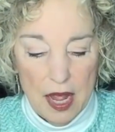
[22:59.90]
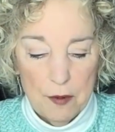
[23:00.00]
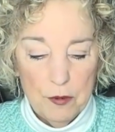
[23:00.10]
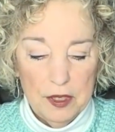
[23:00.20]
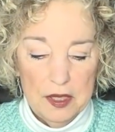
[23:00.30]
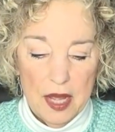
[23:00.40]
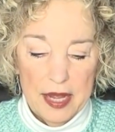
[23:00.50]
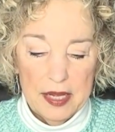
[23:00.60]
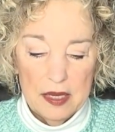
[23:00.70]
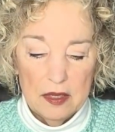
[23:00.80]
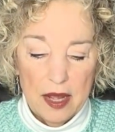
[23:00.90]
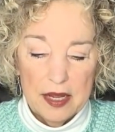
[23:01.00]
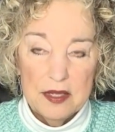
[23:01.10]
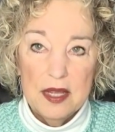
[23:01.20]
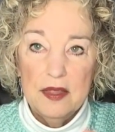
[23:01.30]
I really like it.
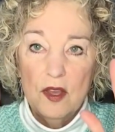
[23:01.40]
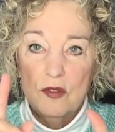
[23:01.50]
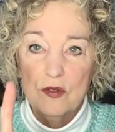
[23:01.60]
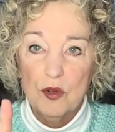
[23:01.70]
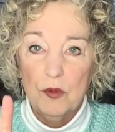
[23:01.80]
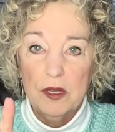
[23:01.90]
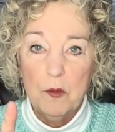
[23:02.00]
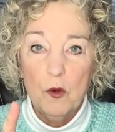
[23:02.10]
Like I said, though, there's only